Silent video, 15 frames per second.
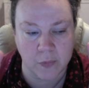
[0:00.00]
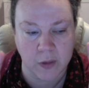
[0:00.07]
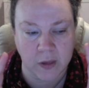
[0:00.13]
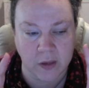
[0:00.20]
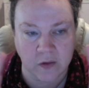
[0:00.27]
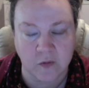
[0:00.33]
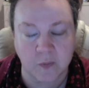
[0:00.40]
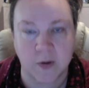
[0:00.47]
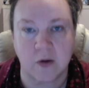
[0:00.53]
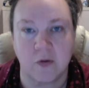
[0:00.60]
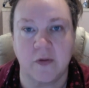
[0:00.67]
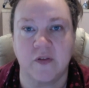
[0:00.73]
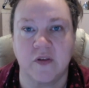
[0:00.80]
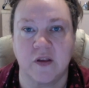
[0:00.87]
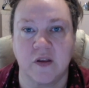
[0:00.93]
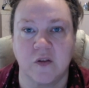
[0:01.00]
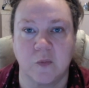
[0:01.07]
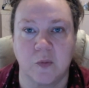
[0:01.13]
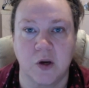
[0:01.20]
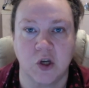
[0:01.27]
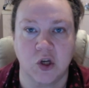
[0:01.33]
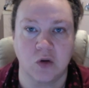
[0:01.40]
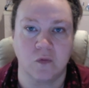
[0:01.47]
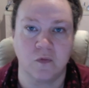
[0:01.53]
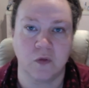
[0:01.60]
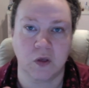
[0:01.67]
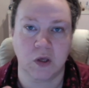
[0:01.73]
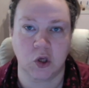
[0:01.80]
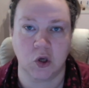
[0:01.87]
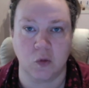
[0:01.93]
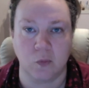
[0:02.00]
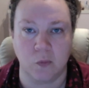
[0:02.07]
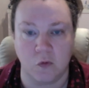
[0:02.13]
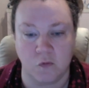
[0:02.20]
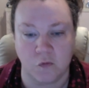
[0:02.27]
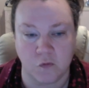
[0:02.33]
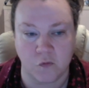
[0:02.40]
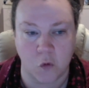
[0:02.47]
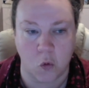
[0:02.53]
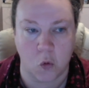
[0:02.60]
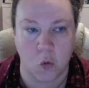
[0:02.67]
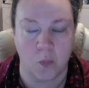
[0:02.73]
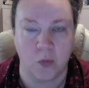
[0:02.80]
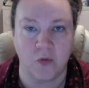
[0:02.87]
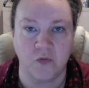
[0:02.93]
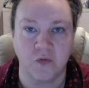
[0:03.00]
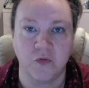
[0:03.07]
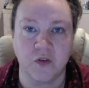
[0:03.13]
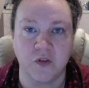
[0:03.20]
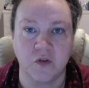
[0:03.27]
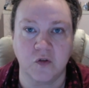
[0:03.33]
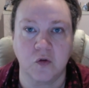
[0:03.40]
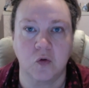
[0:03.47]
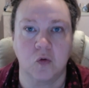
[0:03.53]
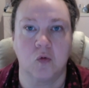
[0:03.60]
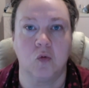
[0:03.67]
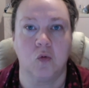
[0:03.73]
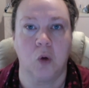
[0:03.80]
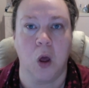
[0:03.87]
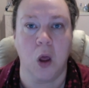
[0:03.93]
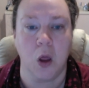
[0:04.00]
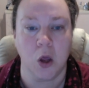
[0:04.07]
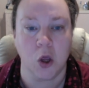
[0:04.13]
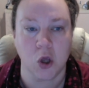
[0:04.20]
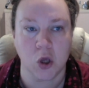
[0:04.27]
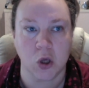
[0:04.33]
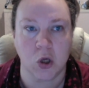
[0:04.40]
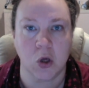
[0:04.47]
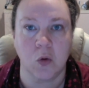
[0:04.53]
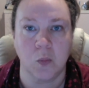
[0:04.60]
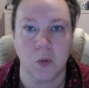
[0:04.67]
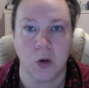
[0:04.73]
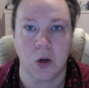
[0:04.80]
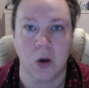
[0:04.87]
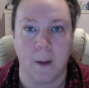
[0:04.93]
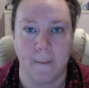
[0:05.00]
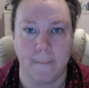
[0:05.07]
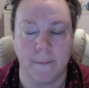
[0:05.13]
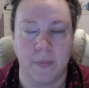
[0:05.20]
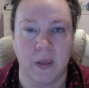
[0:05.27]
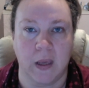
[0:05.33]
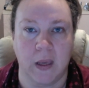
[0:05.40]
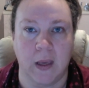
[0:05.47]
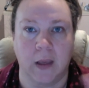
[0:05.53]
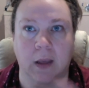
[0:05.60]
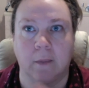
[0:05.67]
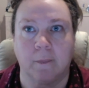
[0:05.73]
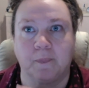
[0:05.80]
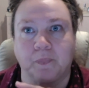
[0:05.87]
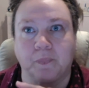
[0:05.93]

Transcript: experience and expression of the human form, the physical human being.